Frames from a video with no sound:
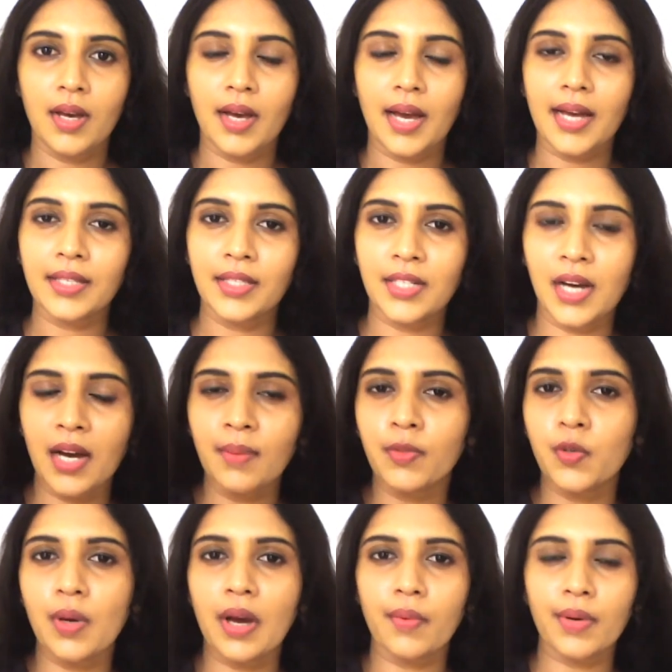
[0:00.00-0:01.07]
At times
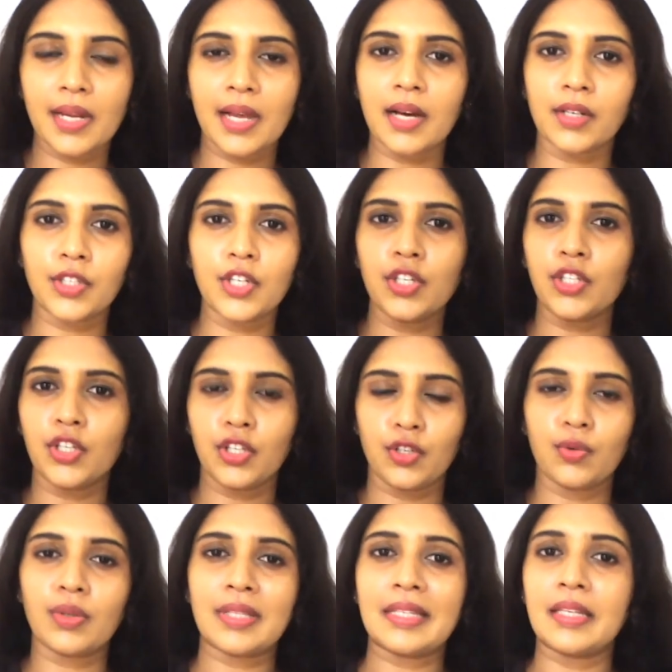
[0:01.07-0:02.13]
we are reluctant to
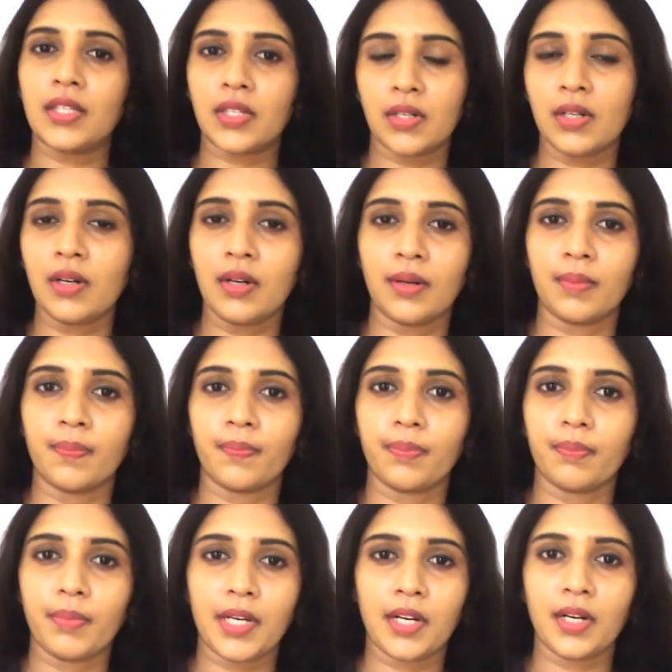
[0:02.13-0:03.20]
use this term
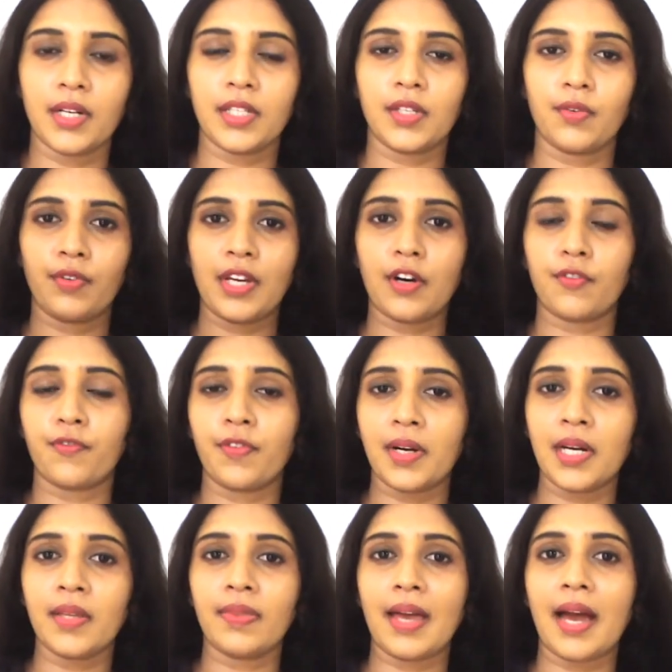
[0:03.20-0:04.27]
because we are
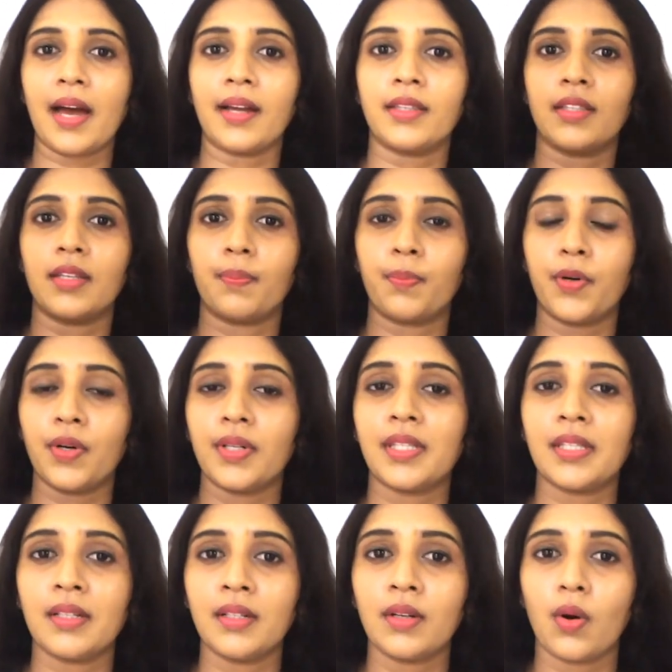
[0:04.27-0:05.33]
afraid that the
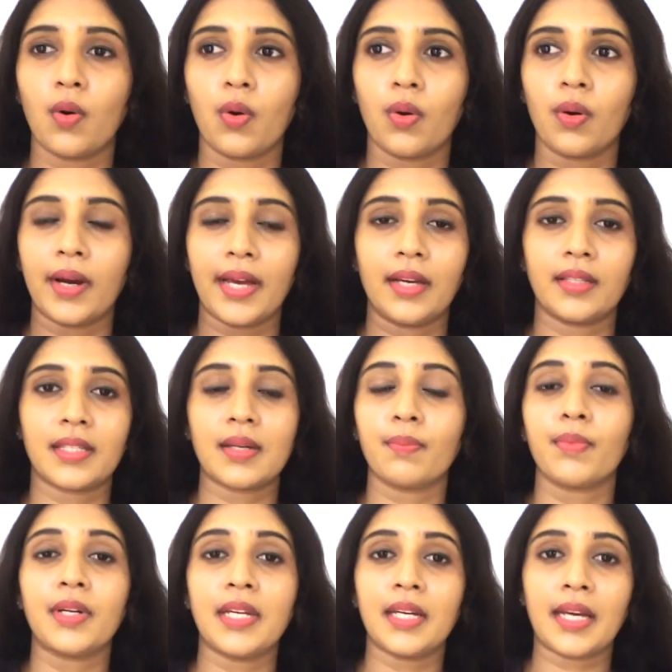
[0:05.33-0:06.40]
person or
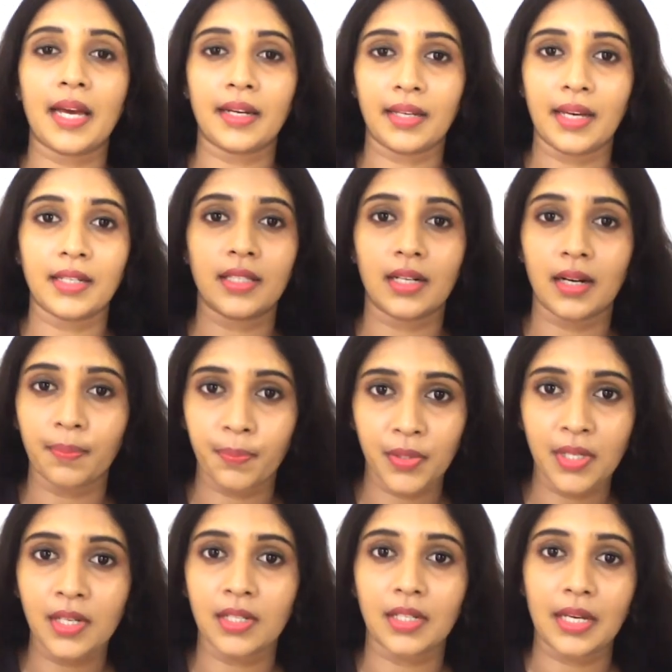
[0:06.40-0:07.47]
somebody can get
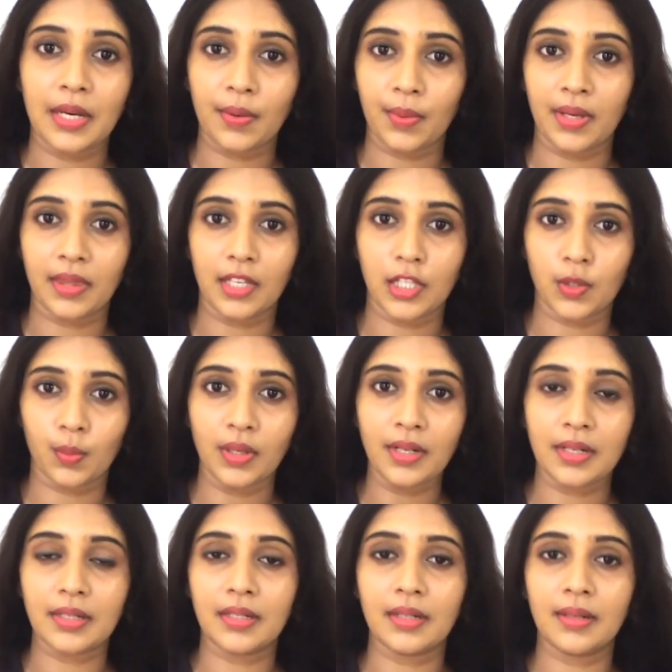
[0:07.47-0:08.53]
upset hearing this
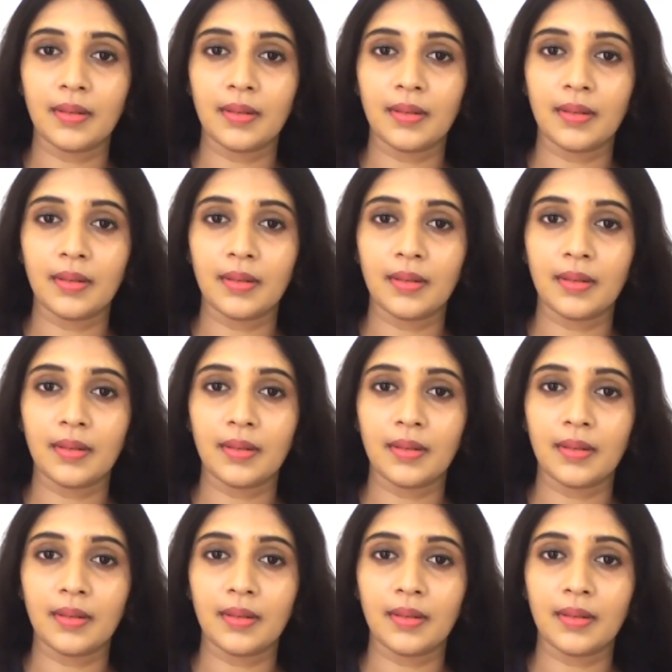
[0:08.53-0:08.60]
word.